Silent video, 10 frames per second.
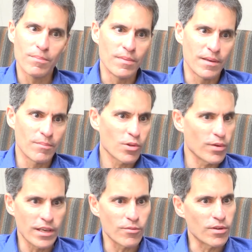
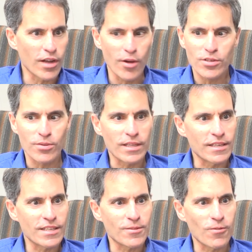employee will go to at
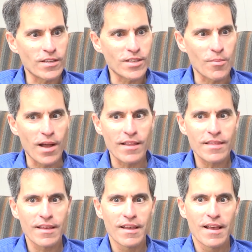least once a
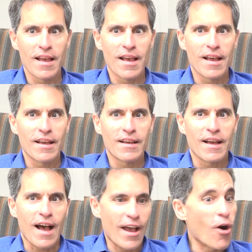month?
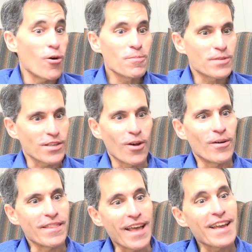I hope so.
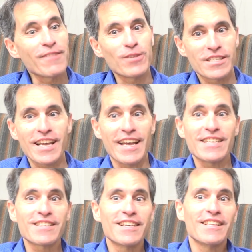And then in which
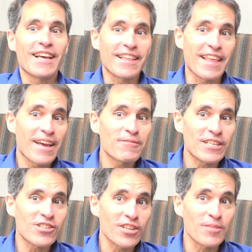case, then we
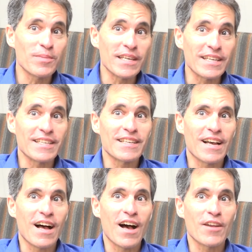should be
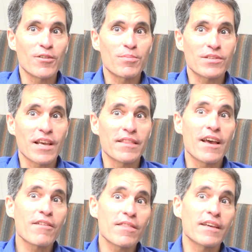100%. The
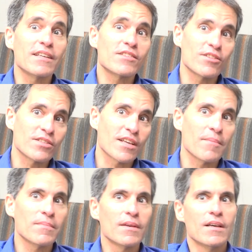other thing is there's
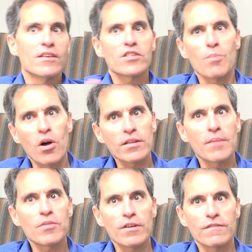some small
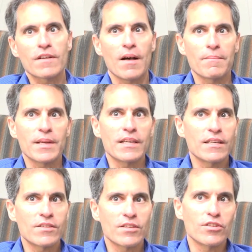number of
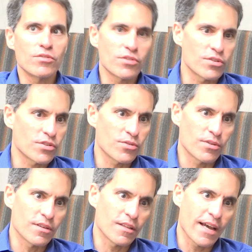companies and users who
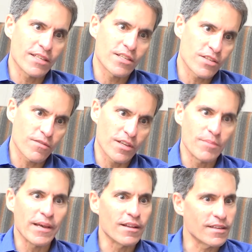are licensed for
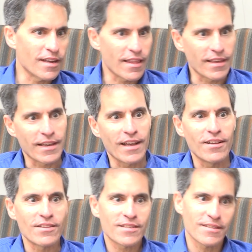email and nothing else.